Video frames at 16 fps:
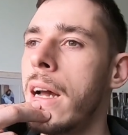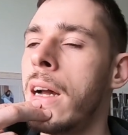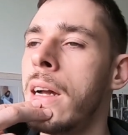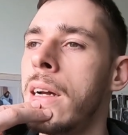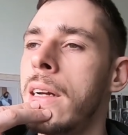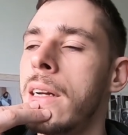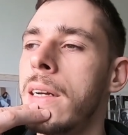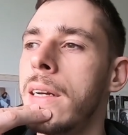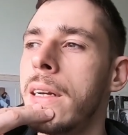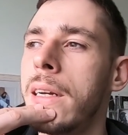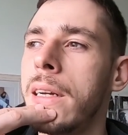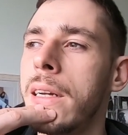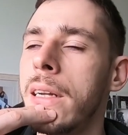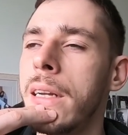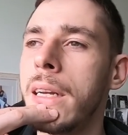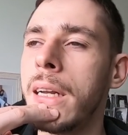Uh,
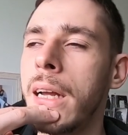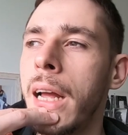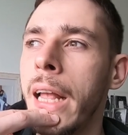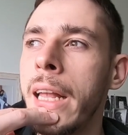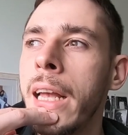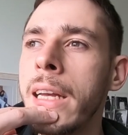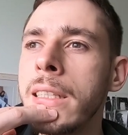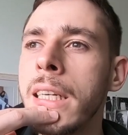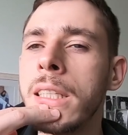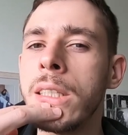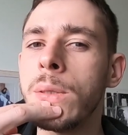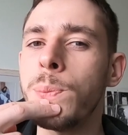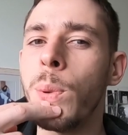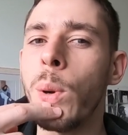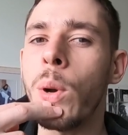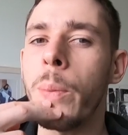I guess I
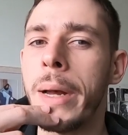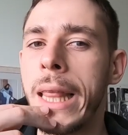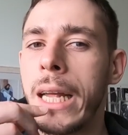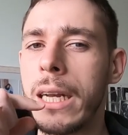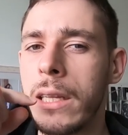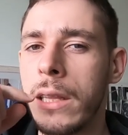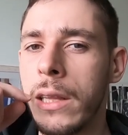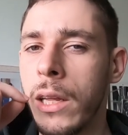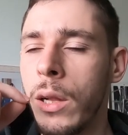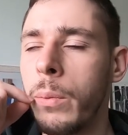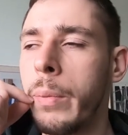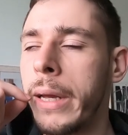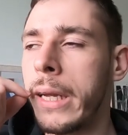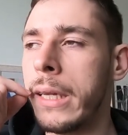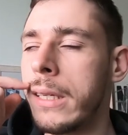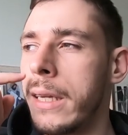spoke about that a little
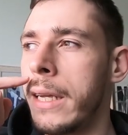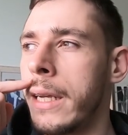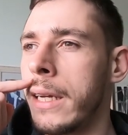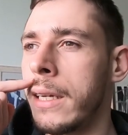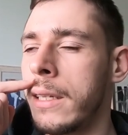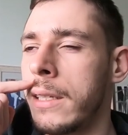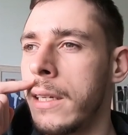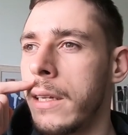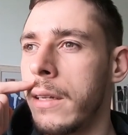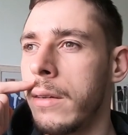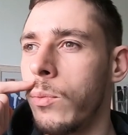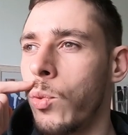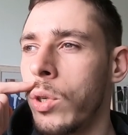bit in uh,